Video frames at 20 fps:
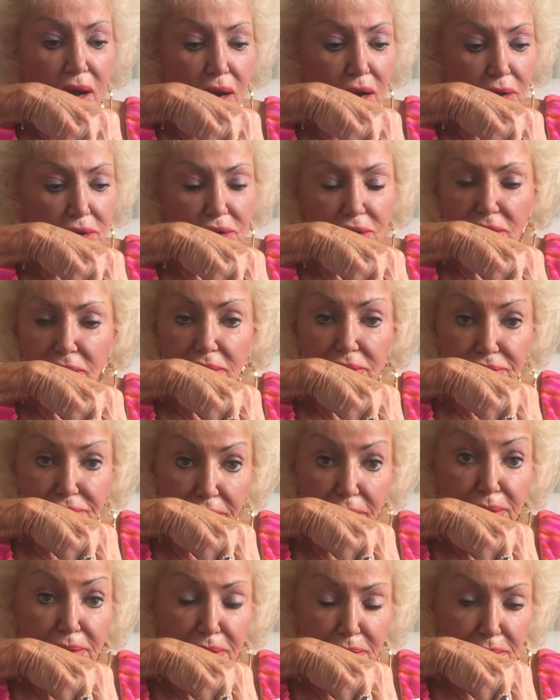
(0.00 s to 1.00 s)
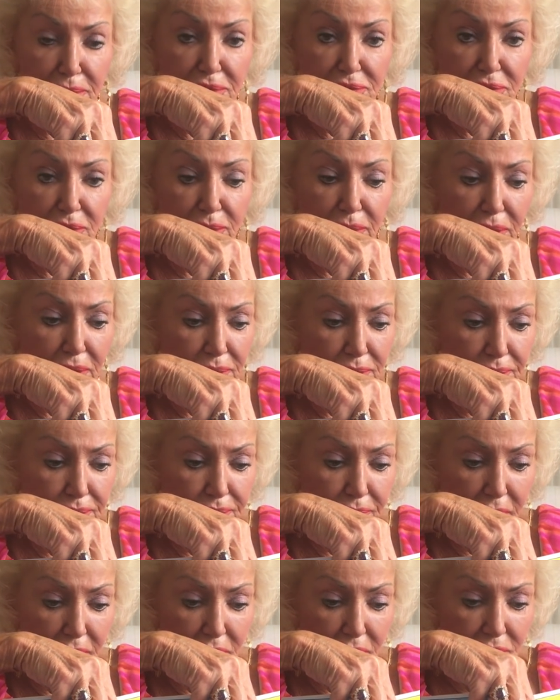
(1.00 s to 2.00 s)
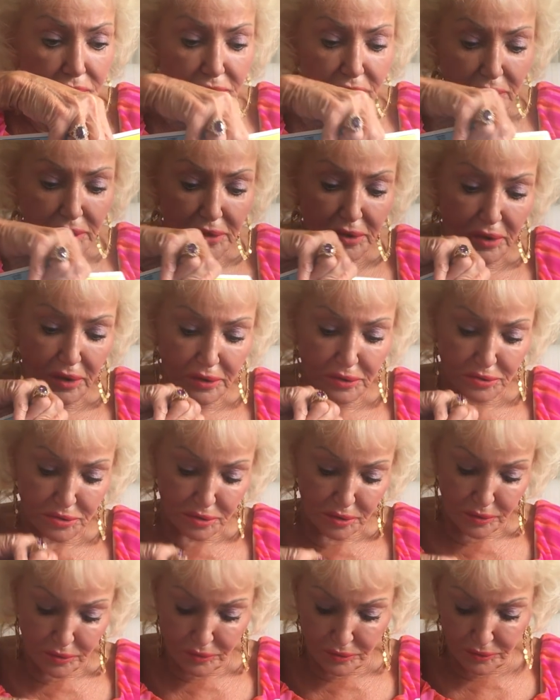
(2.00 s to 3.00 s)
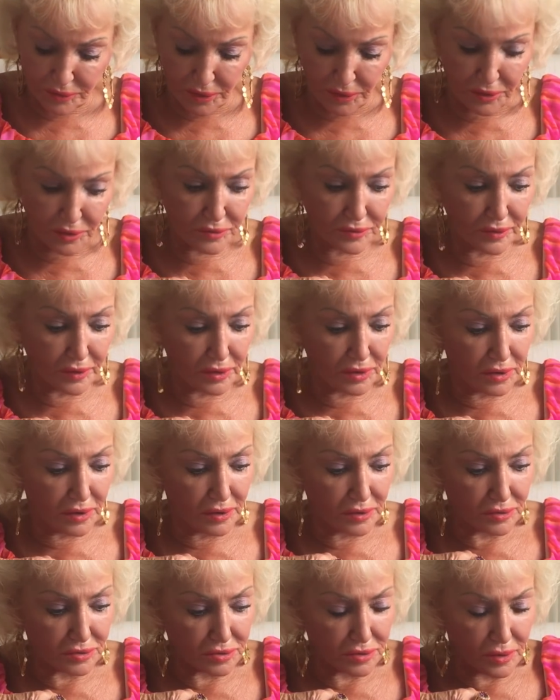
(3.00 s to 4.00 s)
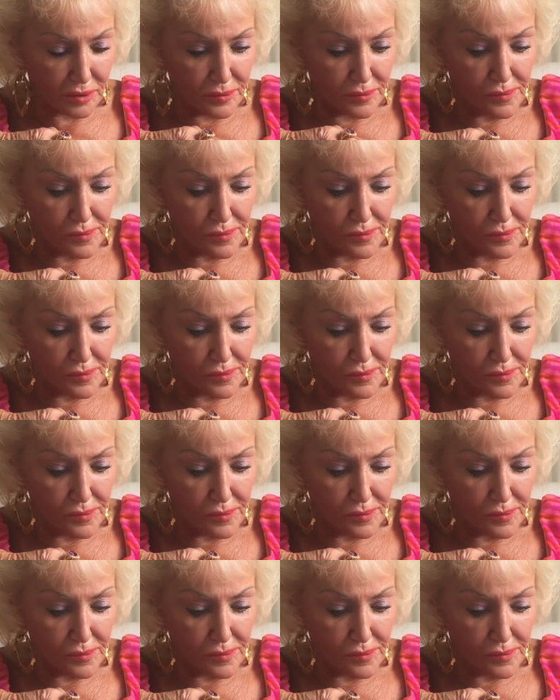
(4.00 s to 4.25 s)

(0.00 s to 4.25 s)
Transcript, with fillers: or you're going forward with someone. Very nice. Very, very nice.